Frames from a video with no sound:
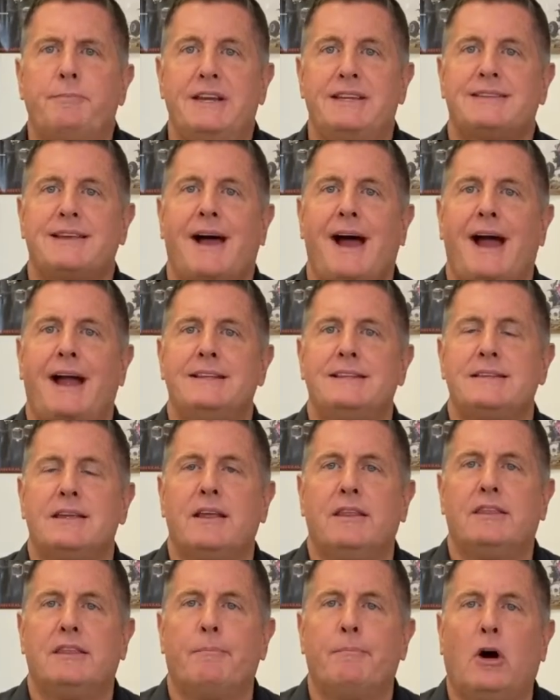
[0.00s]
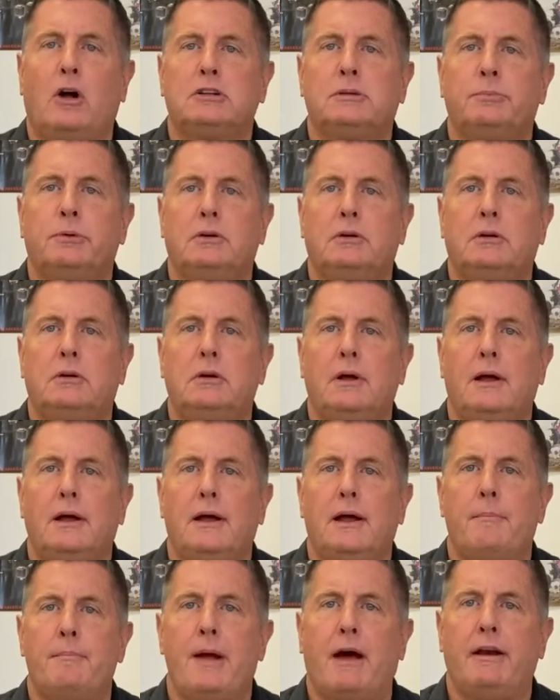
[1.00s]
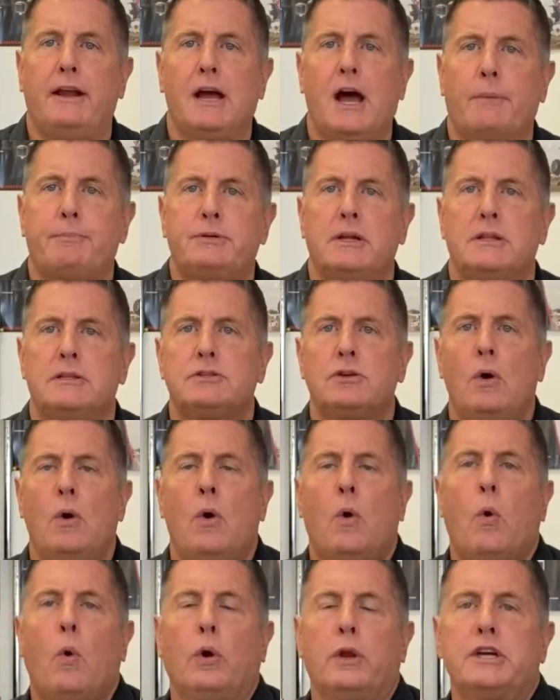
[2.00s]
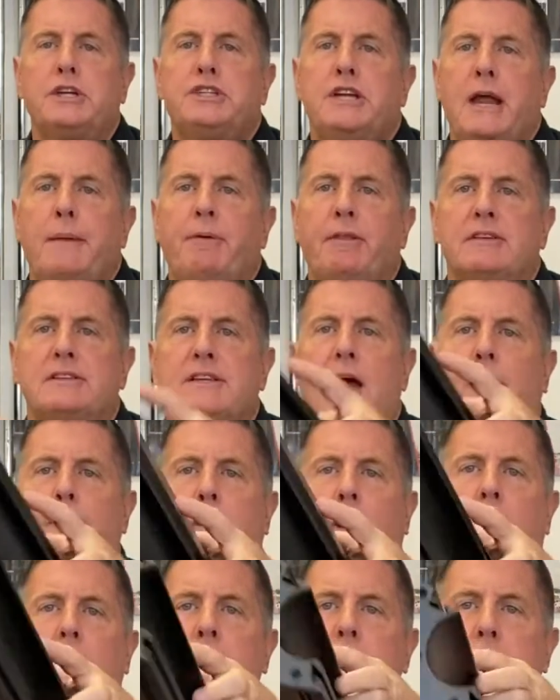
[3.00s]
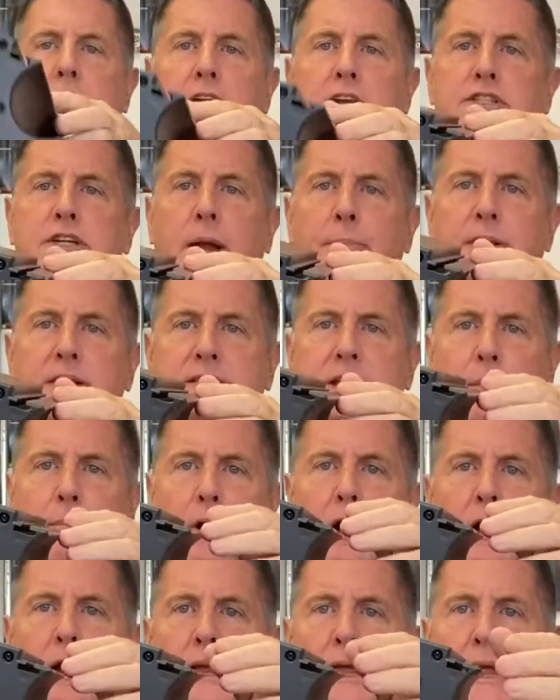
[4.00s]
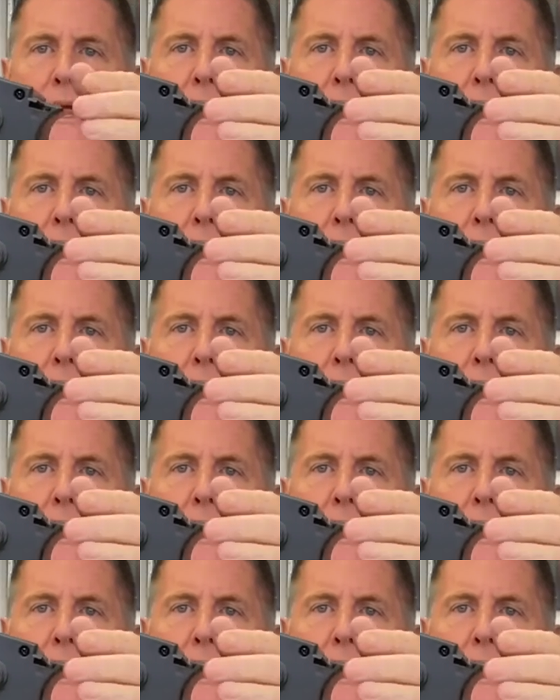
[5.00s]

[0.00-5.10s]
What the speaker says: besides the multiple mounting options or the shape of the soundbar, the unique shape of the soundbar,